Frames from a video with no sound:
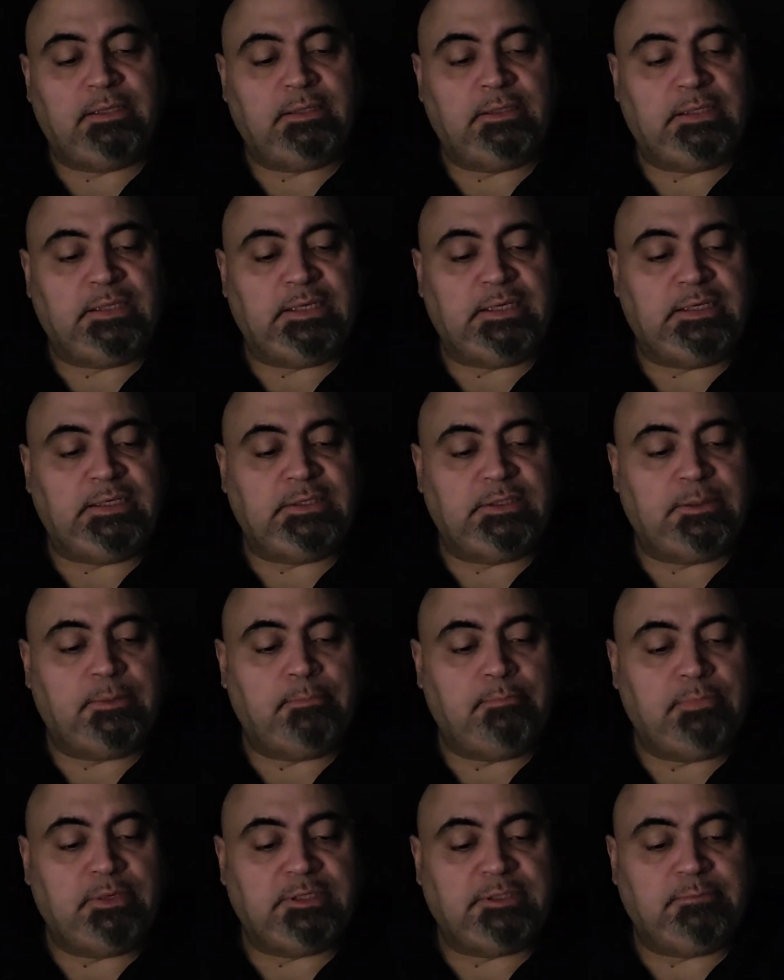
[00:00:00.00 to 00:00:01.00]
These
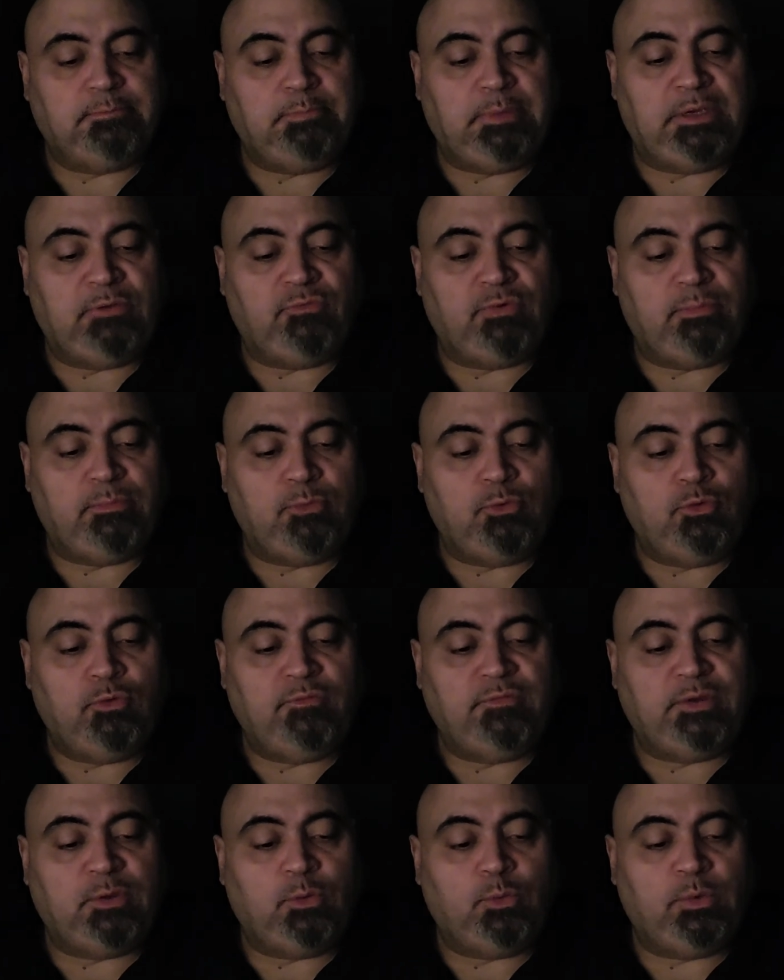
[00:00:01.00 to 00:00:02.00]
must be
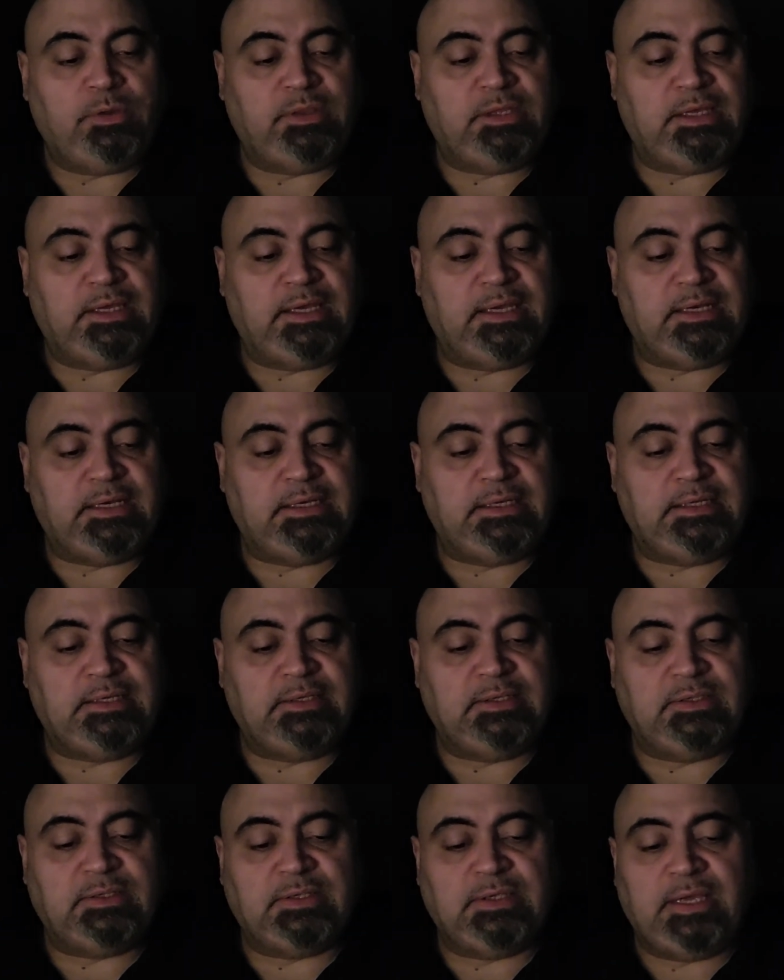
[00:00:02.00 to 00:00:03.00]
removed with the
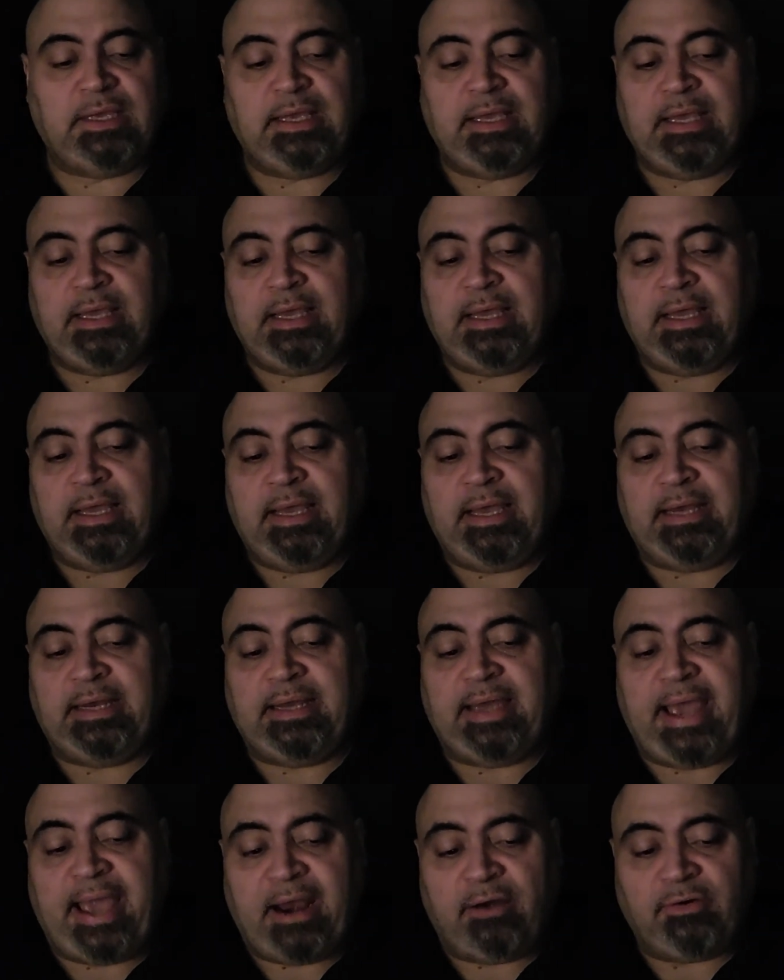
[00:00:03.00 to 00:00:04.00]
kidneys, and
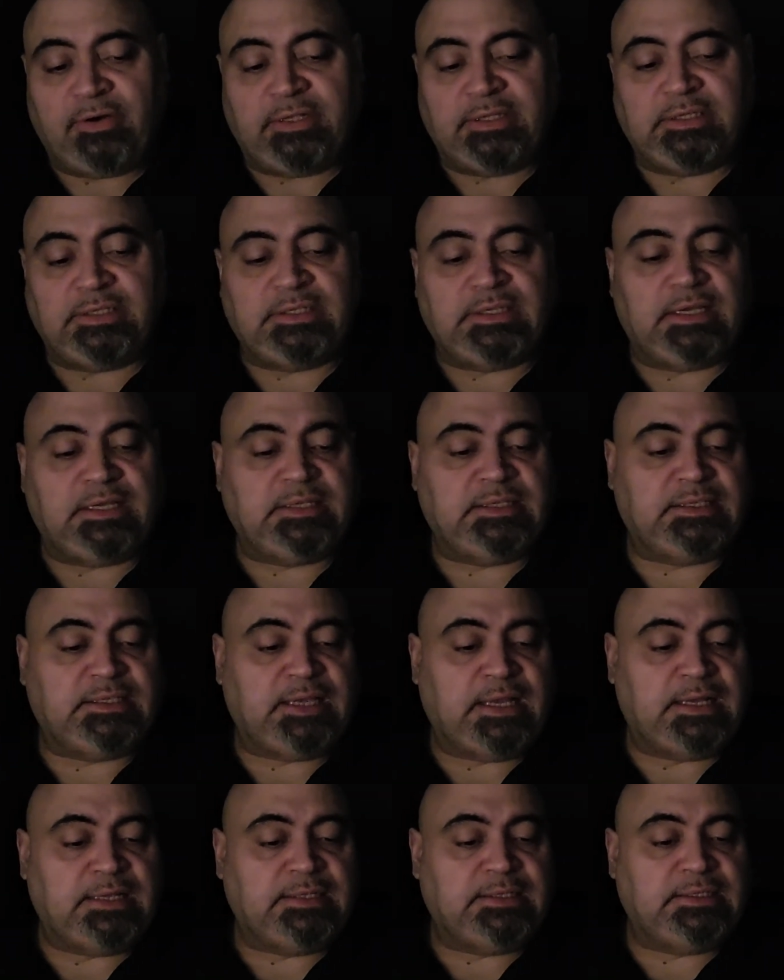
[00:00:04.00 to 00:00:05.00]
Aaron's
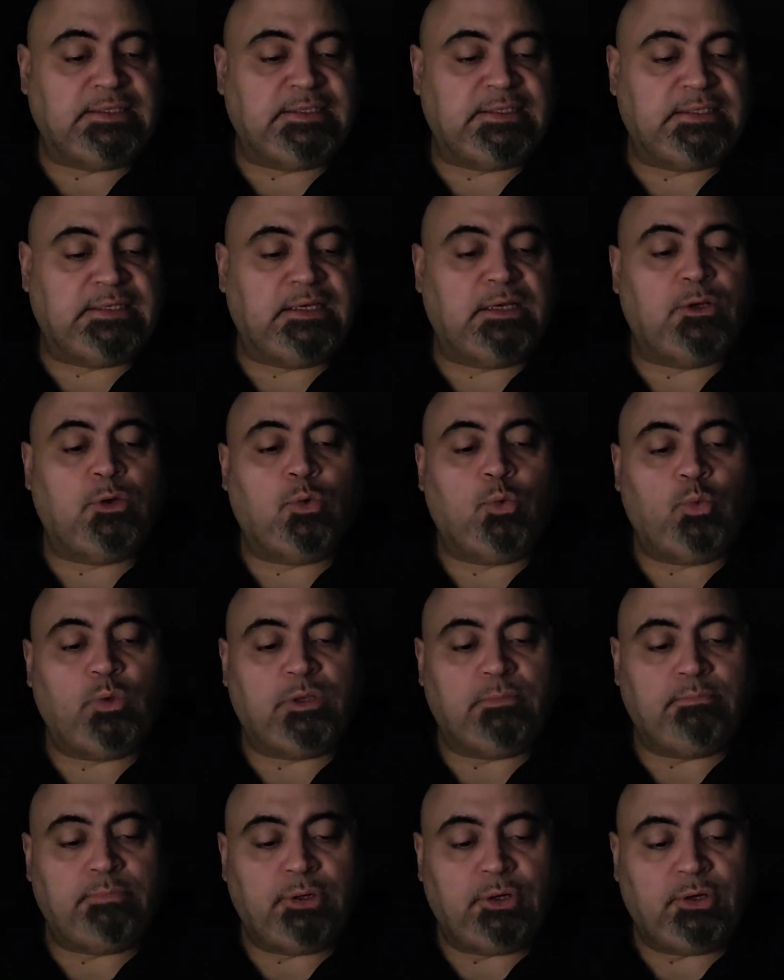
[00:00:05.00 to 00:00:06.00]
sons
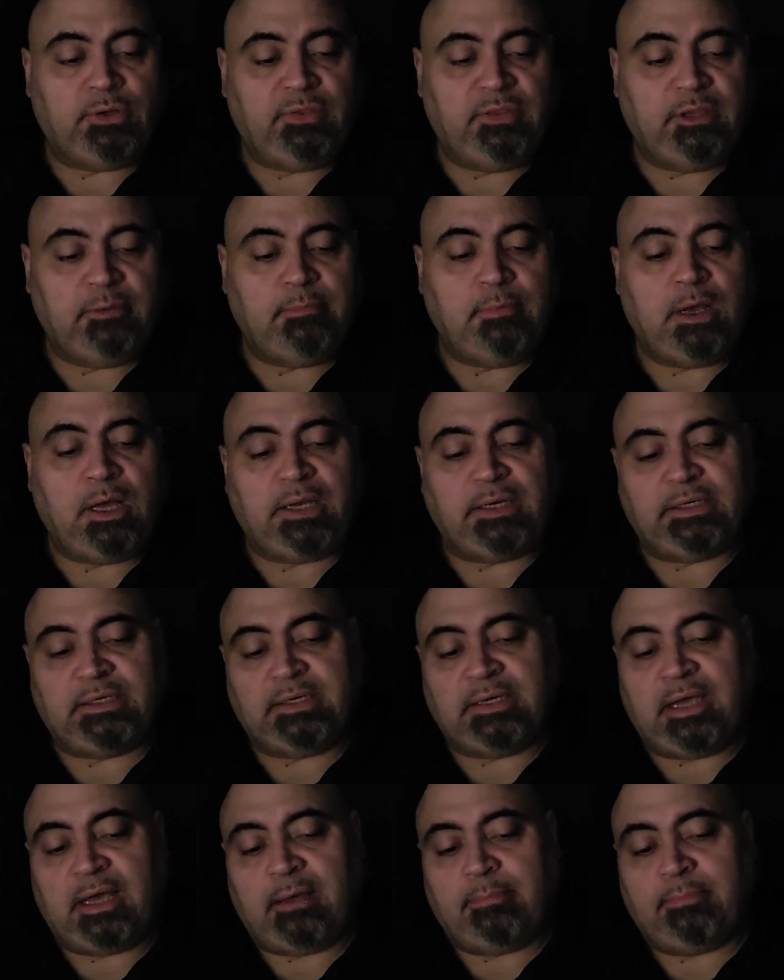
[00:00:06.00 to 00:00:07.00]
will burn them on
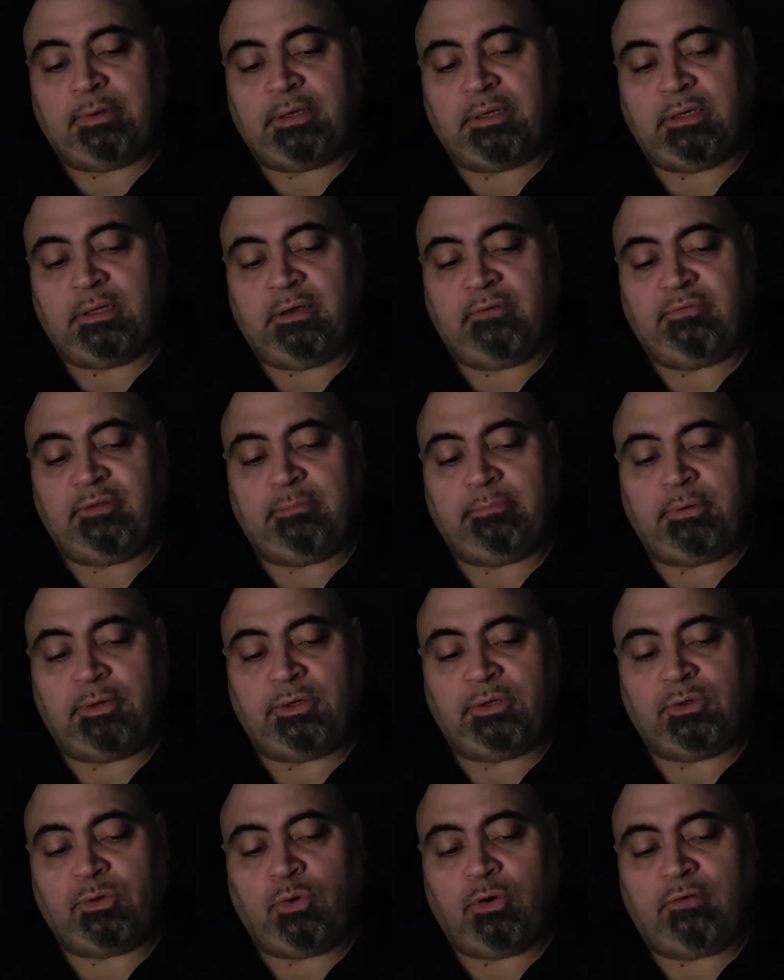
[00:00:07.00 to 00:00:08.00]
top of the
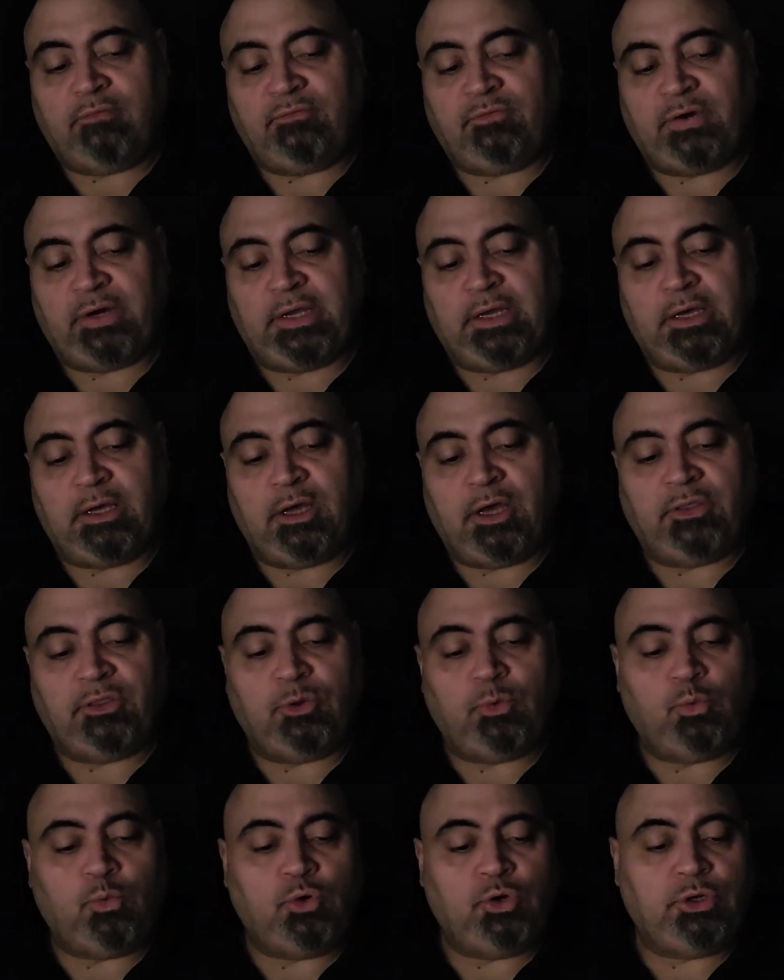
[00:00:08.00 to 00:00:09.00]
burnt offering on
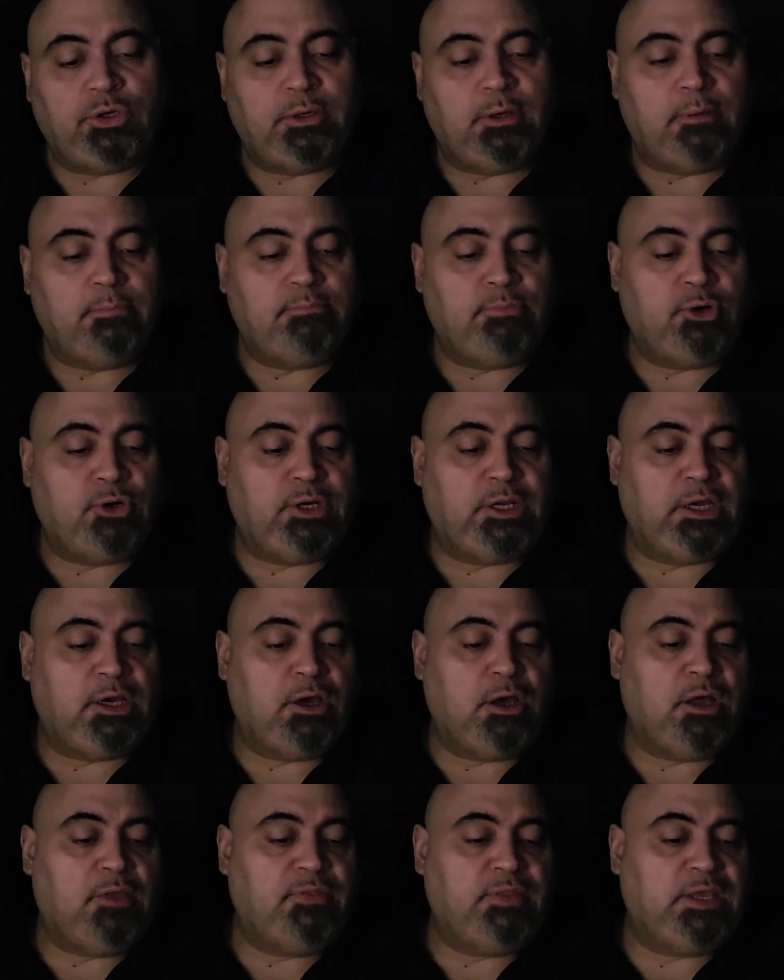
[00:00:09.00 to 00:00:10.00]
the wood burning
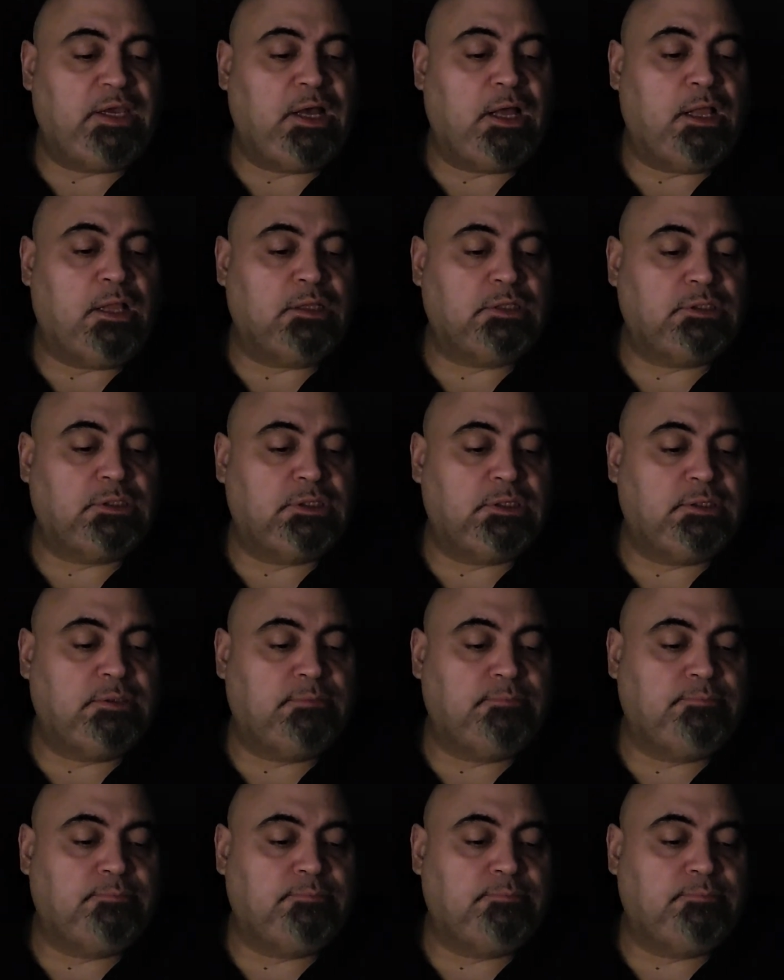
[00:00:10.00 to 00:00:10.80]
on the altar.